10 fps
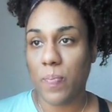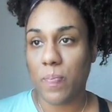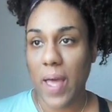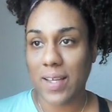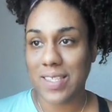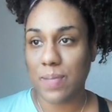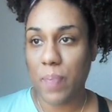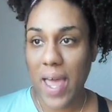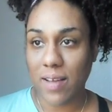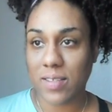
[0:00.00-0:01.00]

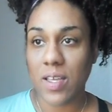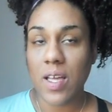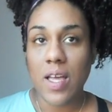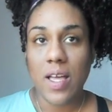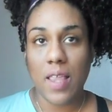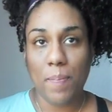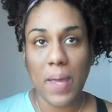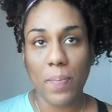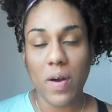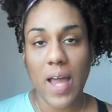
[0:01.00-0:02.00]
expect that
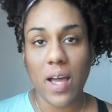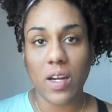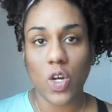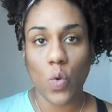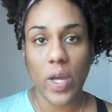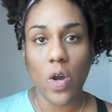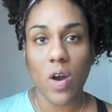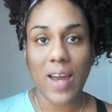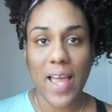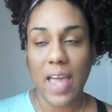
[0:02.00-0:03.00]
people are not going to agree
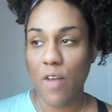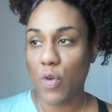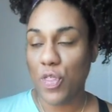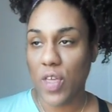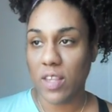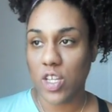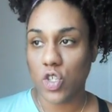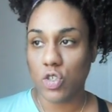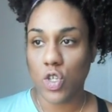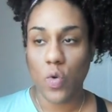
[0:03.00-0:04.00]
or like everything
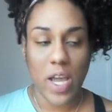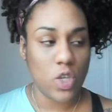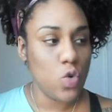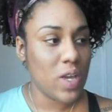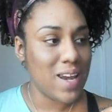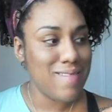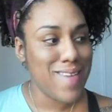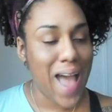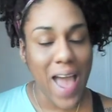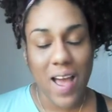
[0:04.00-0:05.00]
that you do. And you
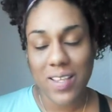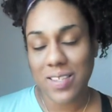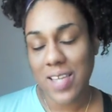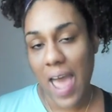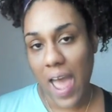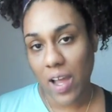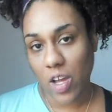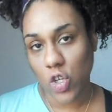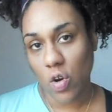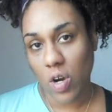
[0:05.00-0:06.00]
cannot attack
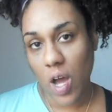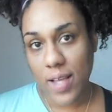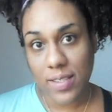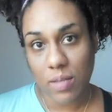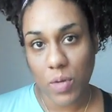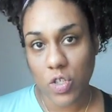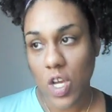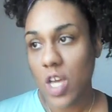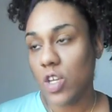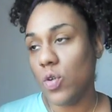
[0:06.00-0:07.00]
your customers.
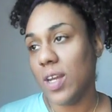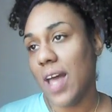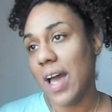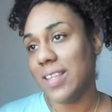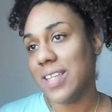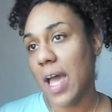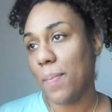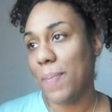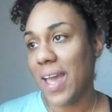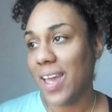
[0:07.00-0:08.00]
You cannot
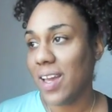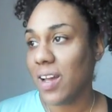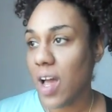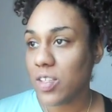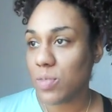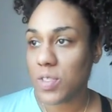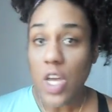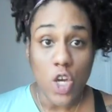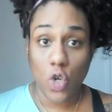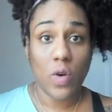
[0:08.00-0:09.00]
attack paying customers.
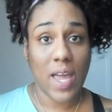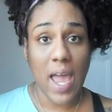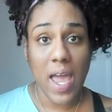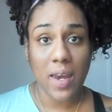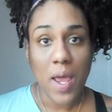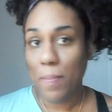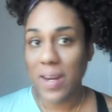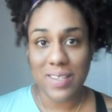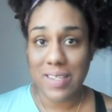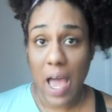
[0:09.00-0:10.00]
You can,
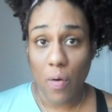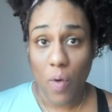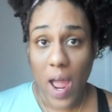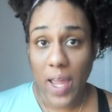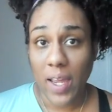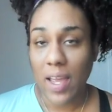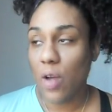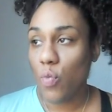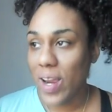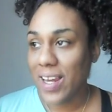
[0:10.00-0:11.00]
but it's not right.
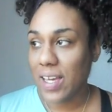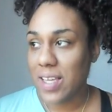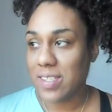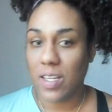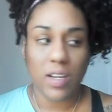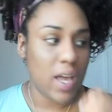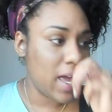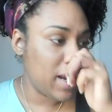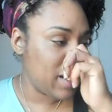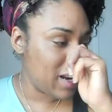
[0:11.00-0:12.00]
It really isn't.
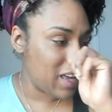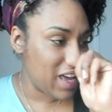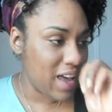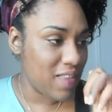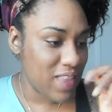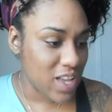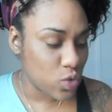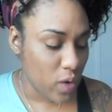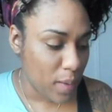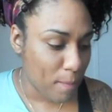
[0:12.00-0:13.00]
And that's
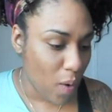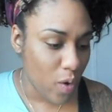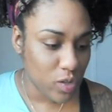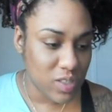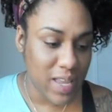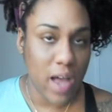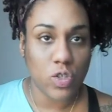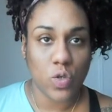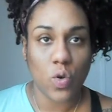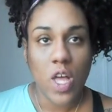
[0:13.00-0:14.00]
what it boils down
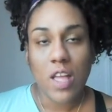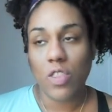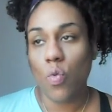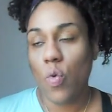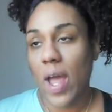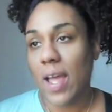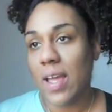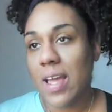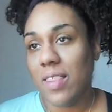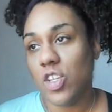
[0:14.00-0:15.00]
to. The way
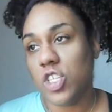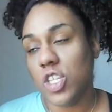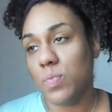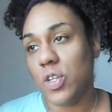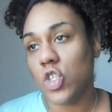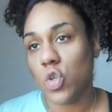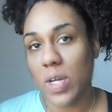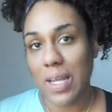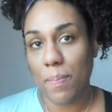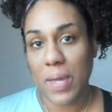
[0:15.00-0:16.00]
that she's been
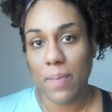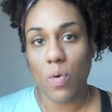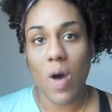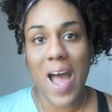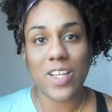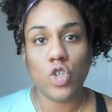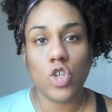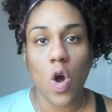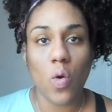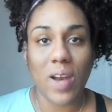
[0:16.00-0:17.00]
treating people. I
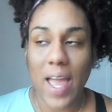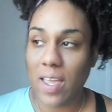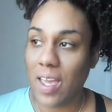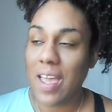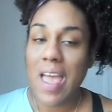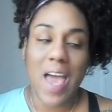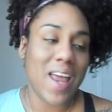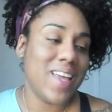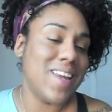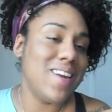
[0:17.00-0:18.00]
don't like it, and I
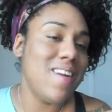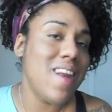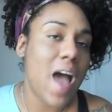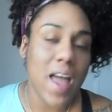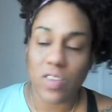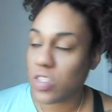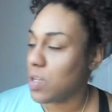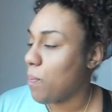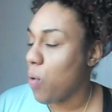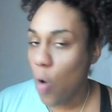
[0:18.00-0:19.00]
cannot
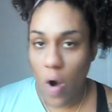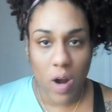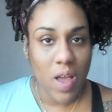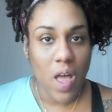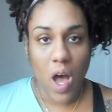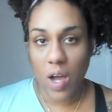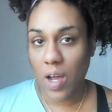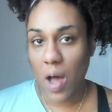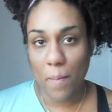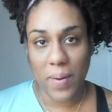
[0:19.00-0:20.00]
support a
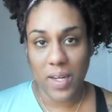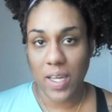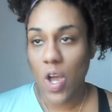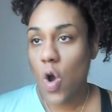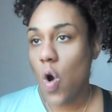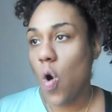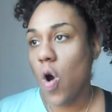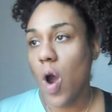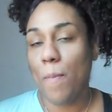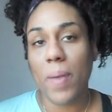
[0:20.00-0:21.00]
company
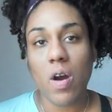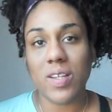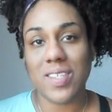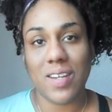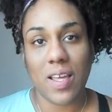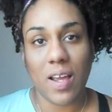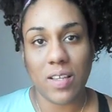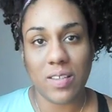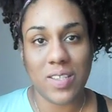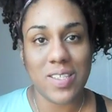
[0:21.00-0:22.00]
or a person that
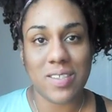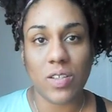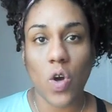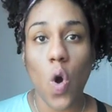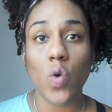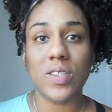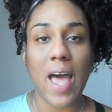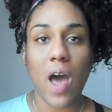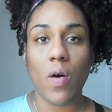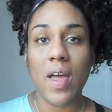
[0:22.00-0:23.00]
just goes
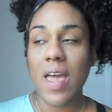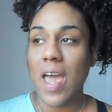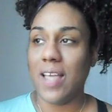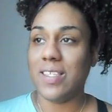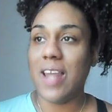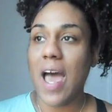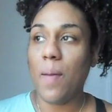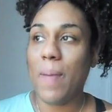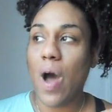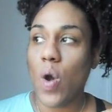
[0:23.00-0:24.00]
out. It's not
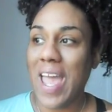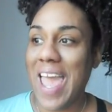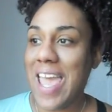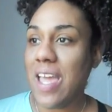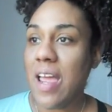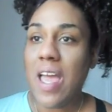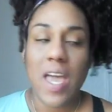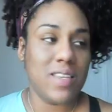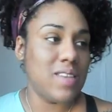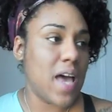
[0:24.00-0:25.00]
about hate.
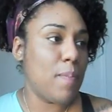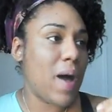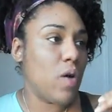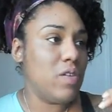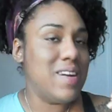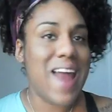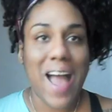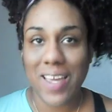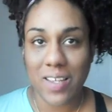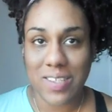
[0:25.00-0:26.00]
It's not about
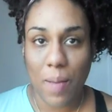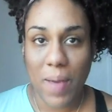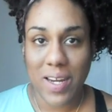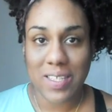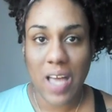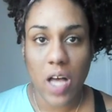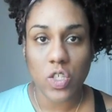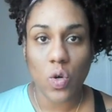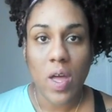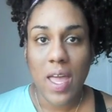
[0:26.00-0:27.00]
knocking somebody's
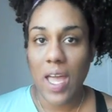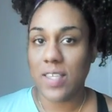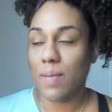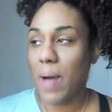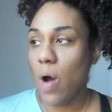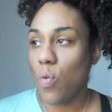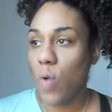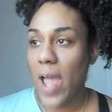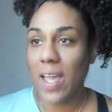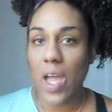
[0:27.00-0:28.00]
hustle. It's about
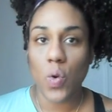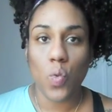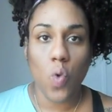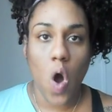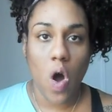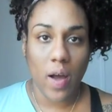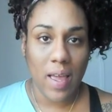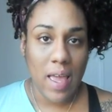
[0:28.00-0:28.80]
right and wrong.